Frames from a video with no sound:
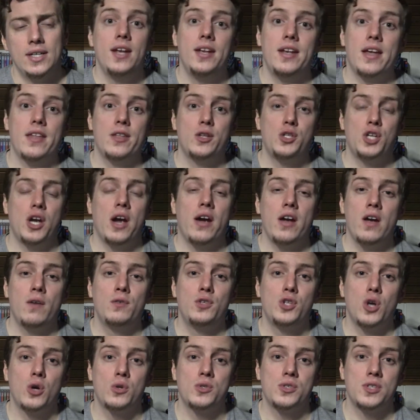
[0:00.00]
Now, the charity I've
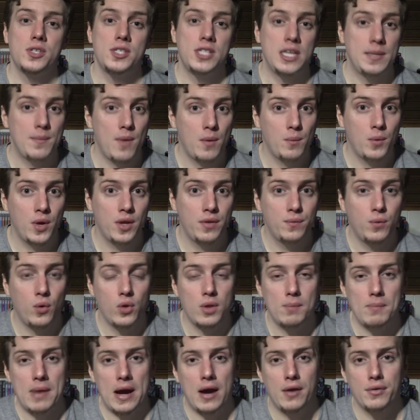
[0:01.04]
chosen to team up with
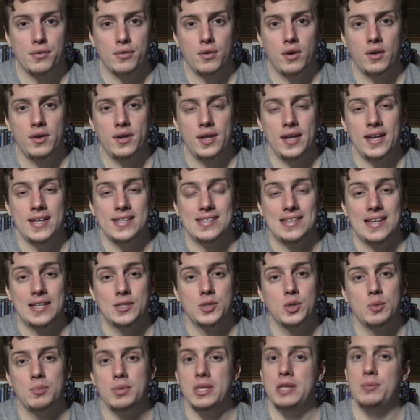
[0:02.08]
for the marathon is
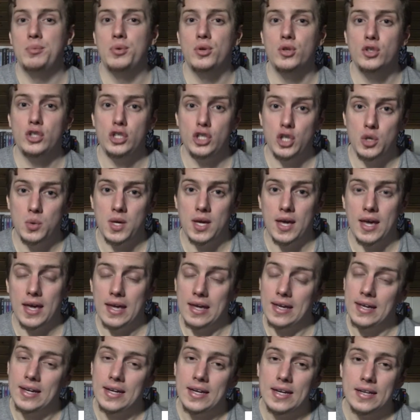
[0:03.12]
Little People
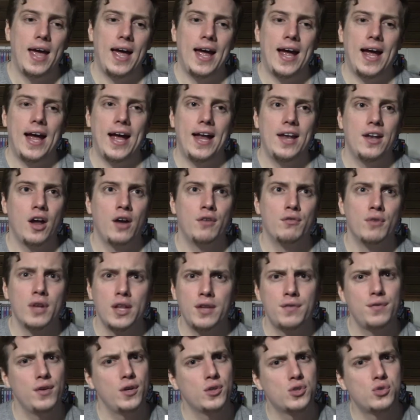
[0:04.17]
UK, and I
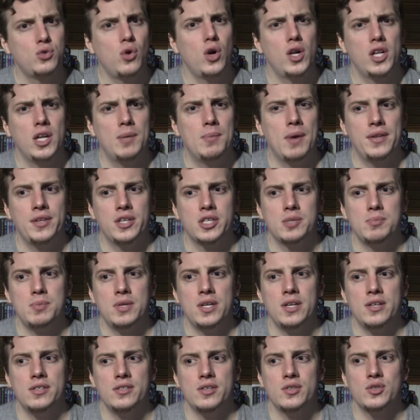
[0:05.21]
really feel strongly about this
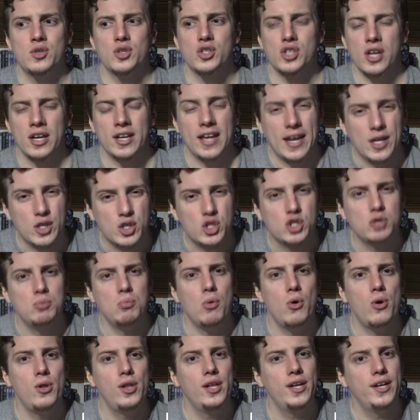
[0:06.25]
because it's just, again, a
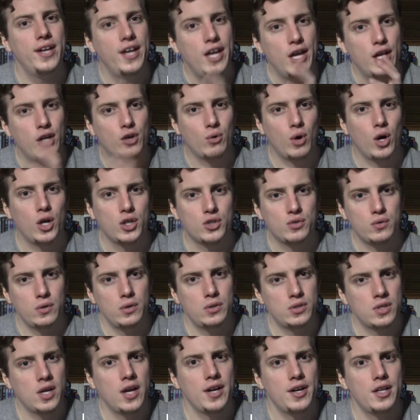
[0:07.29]
smaller
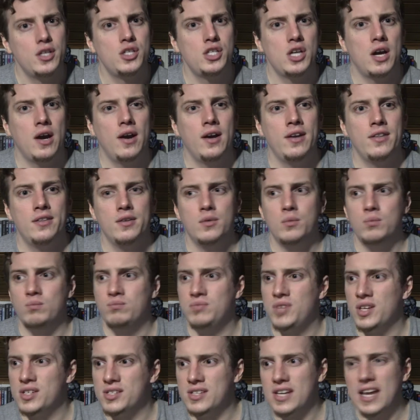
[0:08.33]
grassroots kind of charity
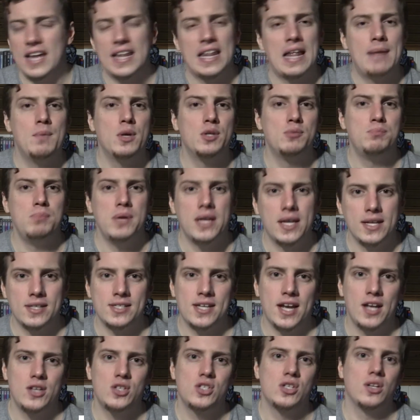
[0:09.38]
that doesn't get that much big
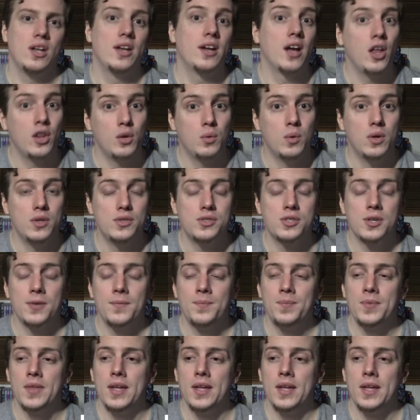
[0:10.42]
attention like other ones,